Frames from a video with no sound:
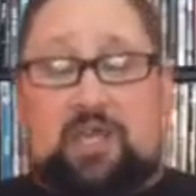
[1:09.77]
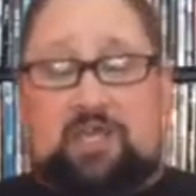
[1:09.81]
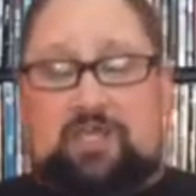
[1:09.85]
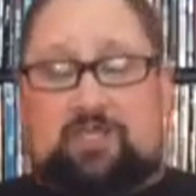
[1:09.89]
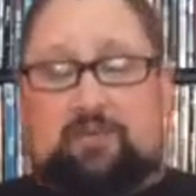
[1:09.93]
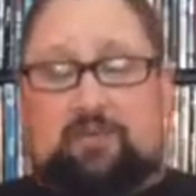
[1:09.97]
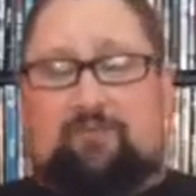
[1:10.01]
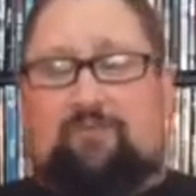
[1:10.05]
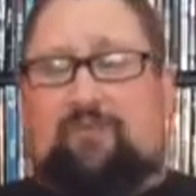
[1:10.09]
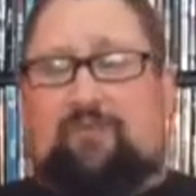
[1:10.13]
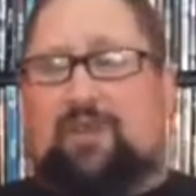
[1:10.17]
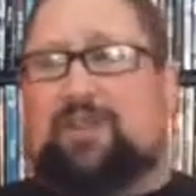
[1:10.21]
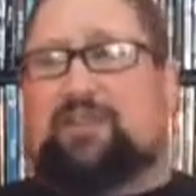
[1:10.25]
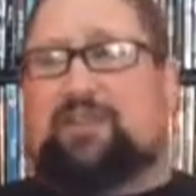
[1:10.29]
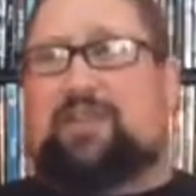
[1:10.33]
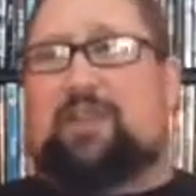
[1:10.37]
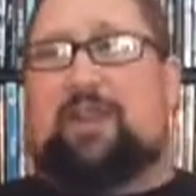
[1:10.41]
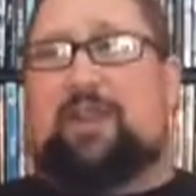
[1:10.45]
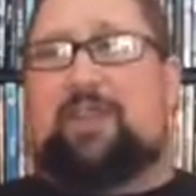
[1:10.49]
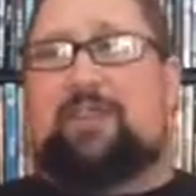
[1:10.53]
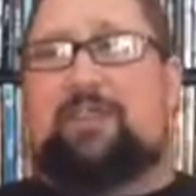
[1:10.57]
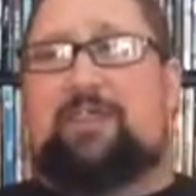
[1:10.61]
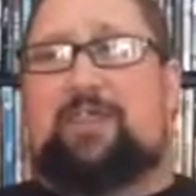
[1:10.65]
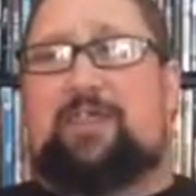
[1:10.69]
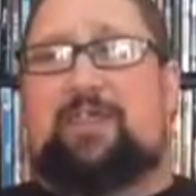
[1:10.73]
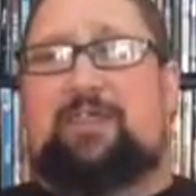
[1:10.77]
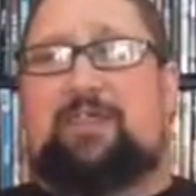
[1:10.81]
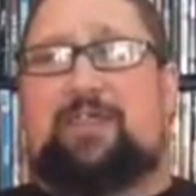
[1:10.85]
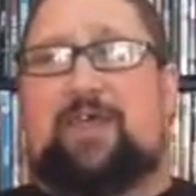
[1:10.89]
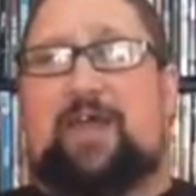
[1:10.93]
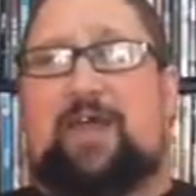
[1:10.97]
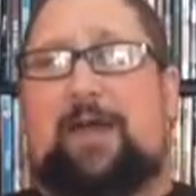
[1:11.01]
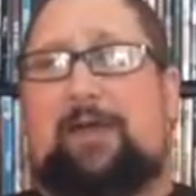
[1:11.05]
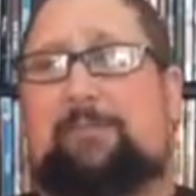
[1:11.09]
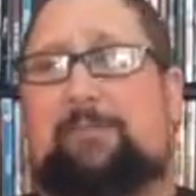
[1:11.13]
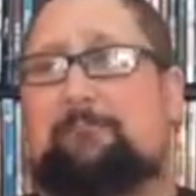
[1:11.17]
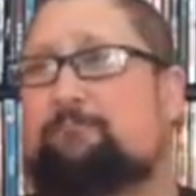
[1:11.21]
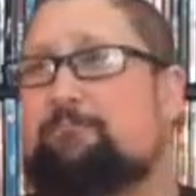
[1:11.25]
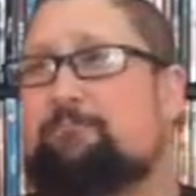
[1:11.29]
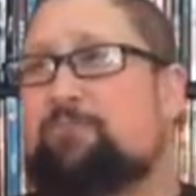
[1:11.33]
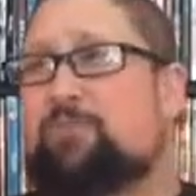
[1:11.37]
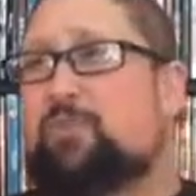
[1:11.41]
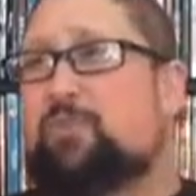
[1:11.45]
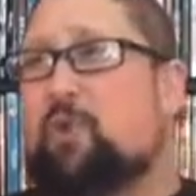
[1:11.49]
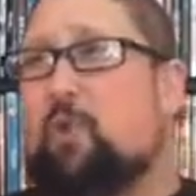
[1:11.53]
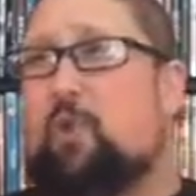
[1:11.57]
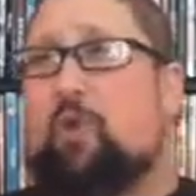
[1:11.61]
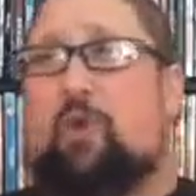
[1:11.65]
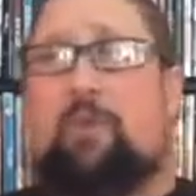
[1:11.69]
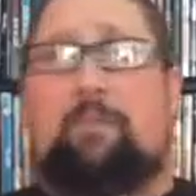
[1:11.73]
So the fact that I think that
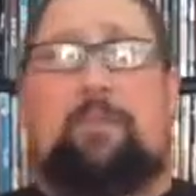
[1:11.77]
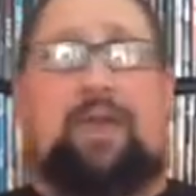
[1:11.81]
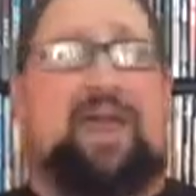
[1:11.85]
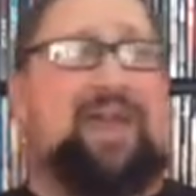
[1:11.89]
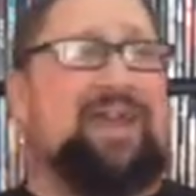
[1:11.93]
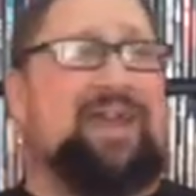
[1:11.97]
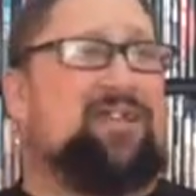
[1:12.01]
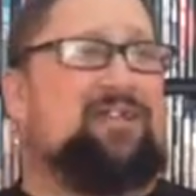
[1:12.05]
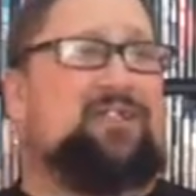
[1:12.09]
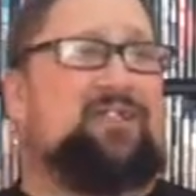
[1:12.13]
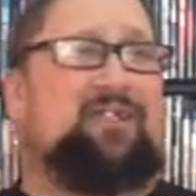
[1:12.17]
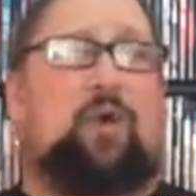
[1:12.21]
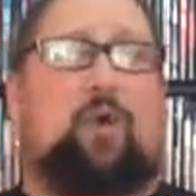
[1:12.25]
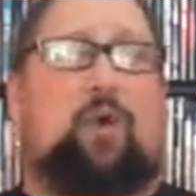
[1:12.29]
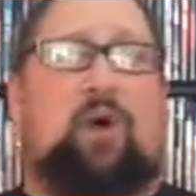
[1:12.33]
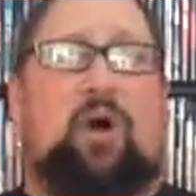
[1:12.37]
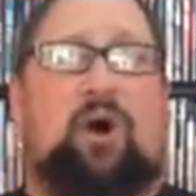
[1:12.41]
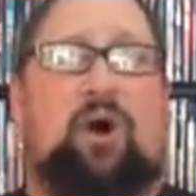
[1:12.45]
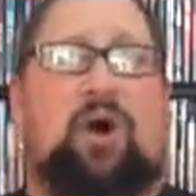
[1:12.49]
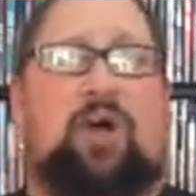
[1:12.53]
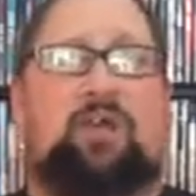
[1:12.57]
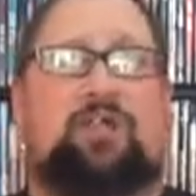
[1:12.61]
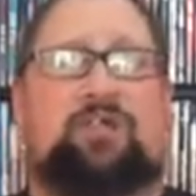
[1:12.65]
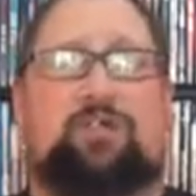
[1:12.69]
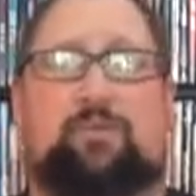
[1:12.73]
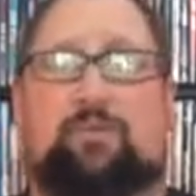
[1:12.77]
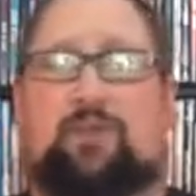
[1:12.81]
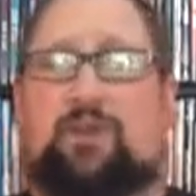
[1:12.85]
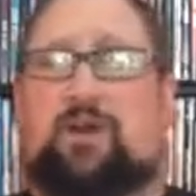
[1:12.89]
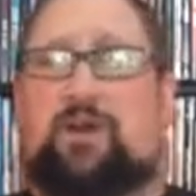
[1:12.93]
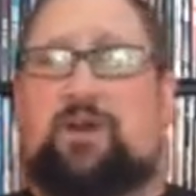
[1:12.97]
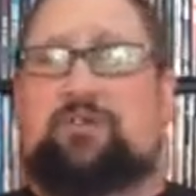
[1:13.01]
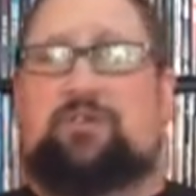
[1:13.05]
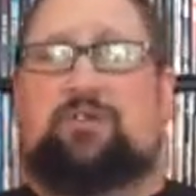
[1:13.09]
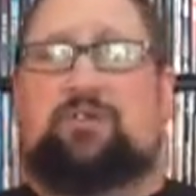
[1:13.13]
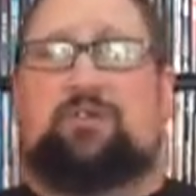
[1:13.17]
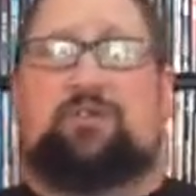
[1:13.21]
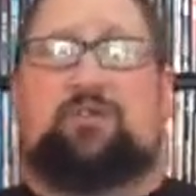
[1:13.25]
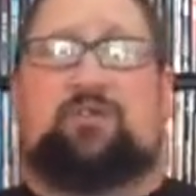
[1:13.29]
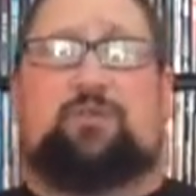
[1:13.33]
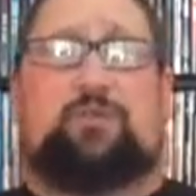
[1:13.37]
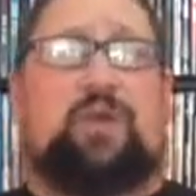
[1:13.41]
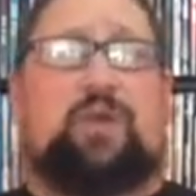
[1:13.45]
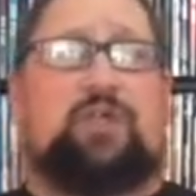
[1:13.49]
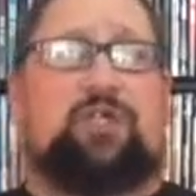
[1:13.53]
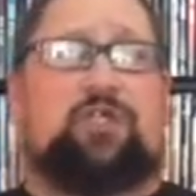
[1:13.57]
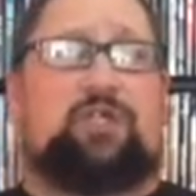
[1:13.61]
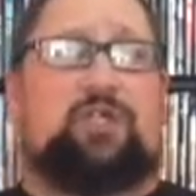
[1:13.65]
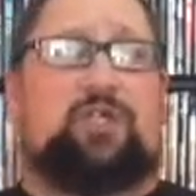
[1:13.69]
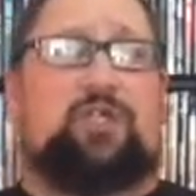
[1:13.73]
the Horror Pack is so awesome, and also
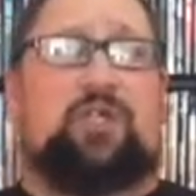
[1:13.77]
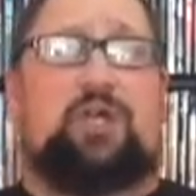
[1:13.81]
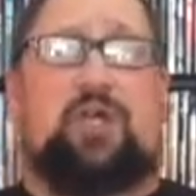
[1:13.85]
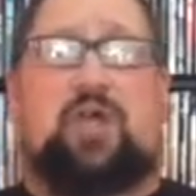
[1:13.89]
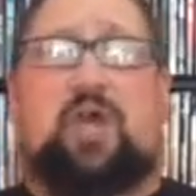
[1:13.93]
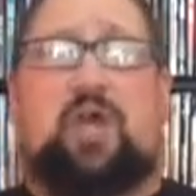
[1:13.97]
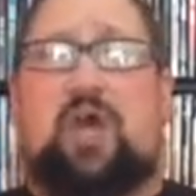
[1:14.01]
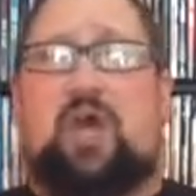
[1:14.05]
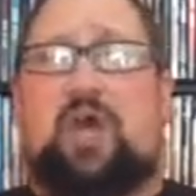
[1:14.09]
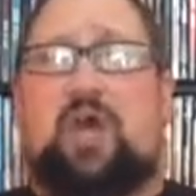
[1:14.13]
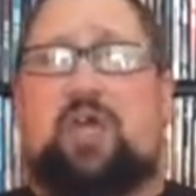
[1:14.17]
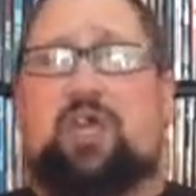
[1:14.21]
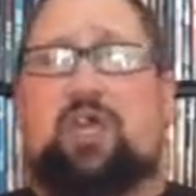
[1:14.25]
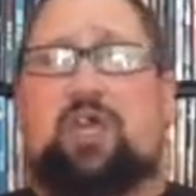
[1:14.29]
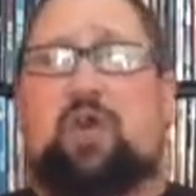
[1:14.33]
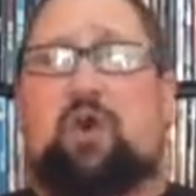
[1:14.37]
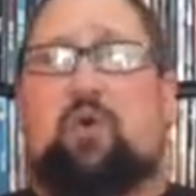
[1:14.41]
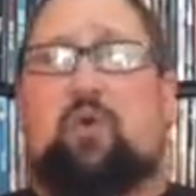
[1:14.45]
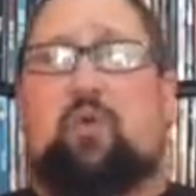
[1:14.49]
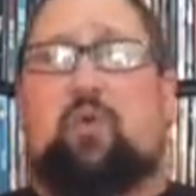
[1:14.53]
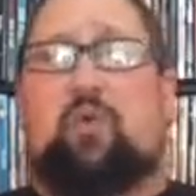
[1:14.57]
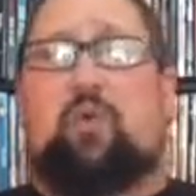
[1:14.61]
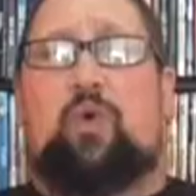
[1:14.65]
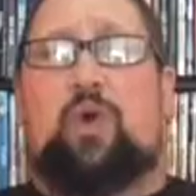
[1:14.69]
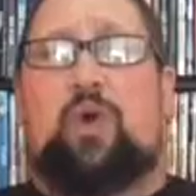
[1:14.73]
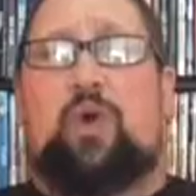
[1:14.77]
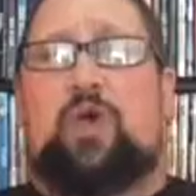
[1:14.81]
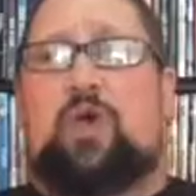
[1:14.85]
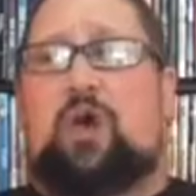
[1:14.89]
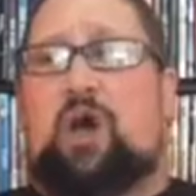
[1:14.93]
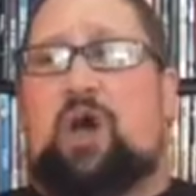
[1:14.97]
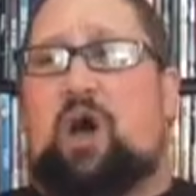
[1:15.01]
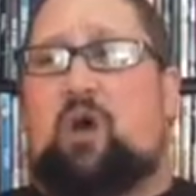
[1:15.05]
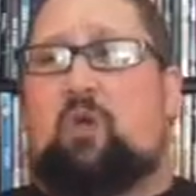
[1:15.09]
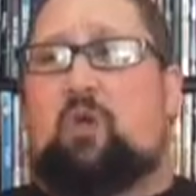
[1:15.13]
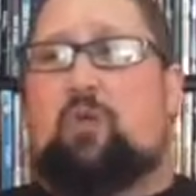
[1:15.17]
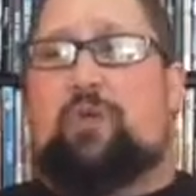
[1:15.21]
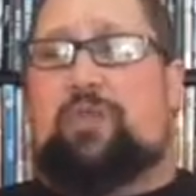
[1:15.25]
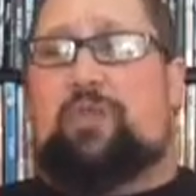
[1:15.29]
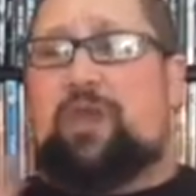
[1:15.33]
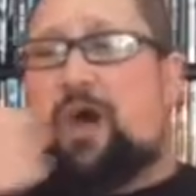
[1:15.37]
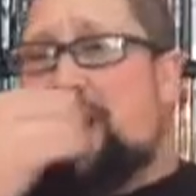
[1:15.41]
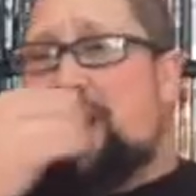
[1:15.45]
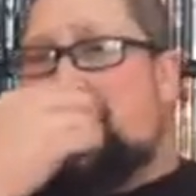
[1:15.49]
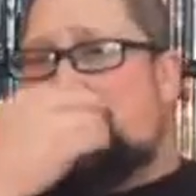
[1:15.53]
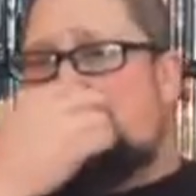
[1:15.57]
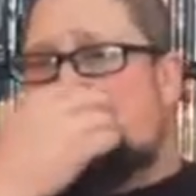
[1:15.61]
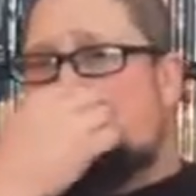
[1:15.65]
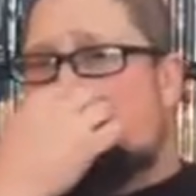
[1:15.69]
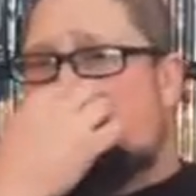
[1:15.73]
especially, with
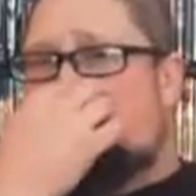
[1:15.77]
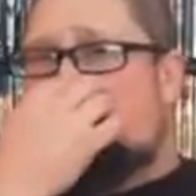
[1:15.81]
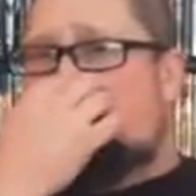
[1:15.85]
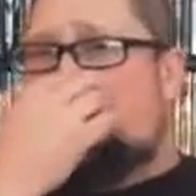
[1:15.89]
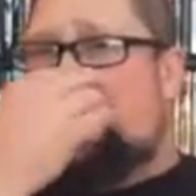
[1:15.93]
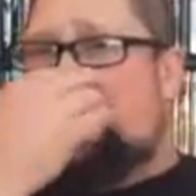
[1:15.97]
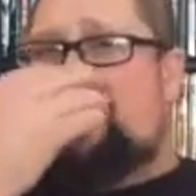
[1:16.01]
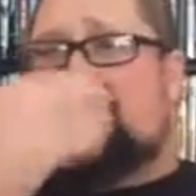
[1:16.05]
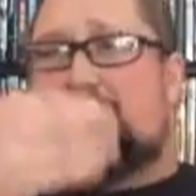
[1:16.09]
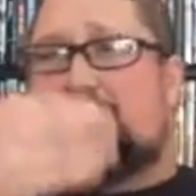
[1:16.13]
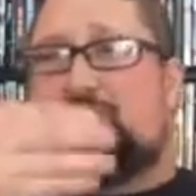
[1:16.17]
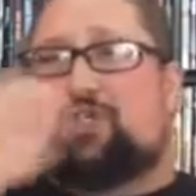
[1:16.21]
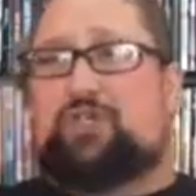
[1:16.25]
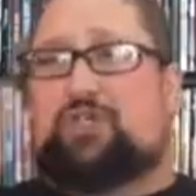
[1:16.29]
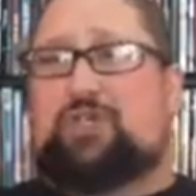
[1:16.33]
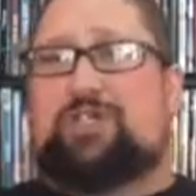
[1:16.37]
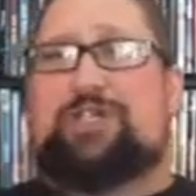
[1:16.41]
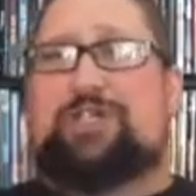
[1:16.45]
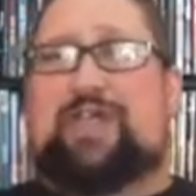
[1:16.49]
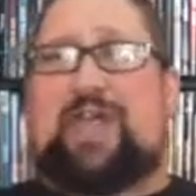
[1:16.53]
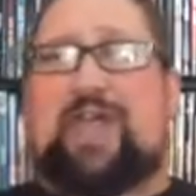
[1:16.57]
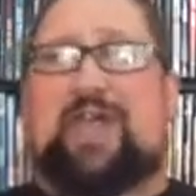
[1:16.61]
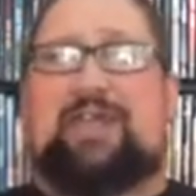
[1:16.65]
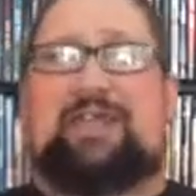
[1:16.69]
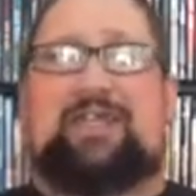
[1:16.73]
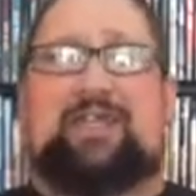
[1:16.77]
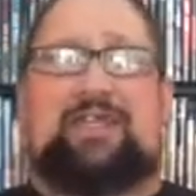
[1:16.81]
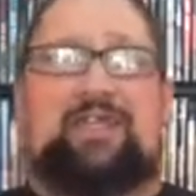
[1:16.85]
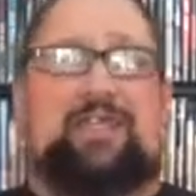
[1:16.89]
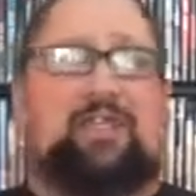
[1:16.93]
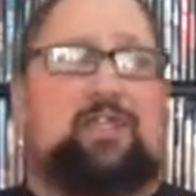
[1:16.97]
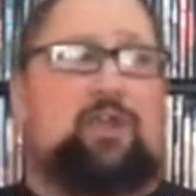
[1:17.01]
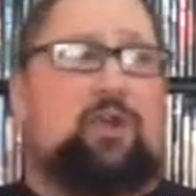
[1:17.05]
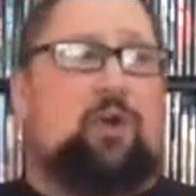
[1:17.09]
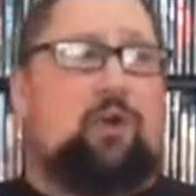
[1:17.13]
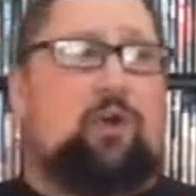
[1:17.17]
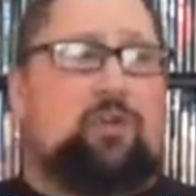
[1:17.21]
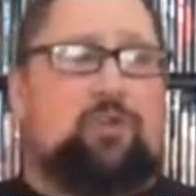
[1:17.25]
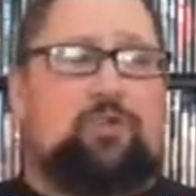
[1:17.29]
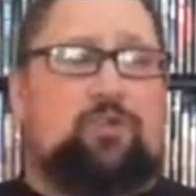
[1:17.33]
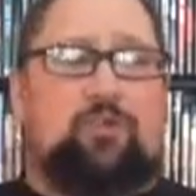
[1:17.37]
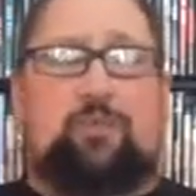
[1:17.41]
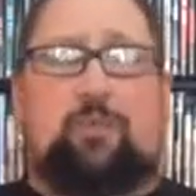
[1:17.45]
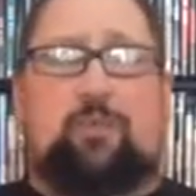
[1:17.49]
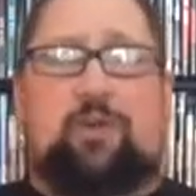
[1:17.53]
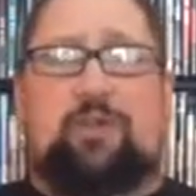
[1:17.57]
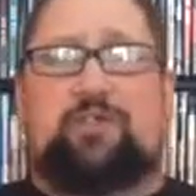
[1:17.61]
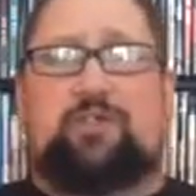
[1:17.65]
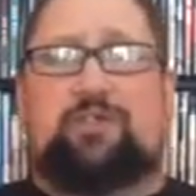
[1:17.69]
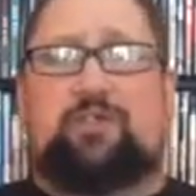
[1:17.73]
October having just ended,
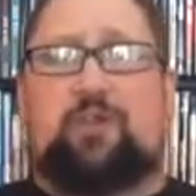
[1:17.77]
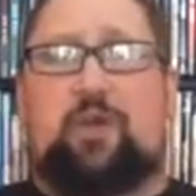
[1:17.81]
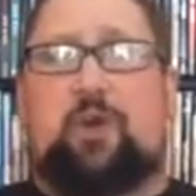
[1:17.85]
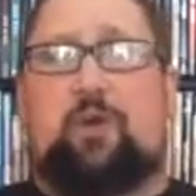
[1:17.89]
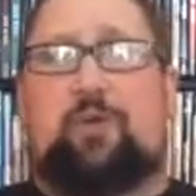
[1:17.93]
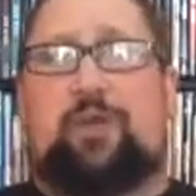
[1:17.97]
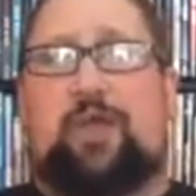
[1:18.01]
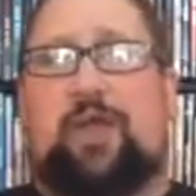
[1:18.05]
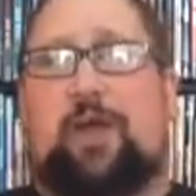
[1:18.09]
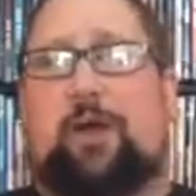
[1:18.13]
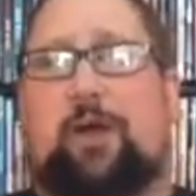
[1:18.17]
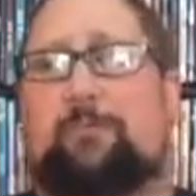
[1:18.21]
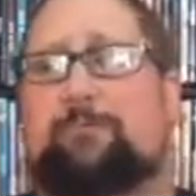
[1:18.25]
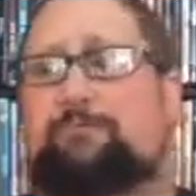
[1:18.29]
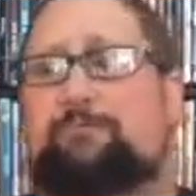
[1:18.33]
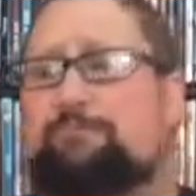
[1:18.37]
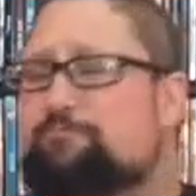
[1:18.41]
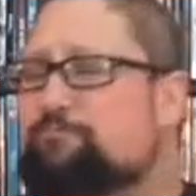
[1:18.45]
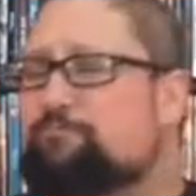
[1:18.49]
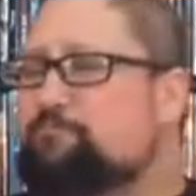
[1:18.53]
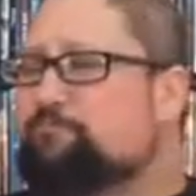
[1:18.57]
2 months ago now,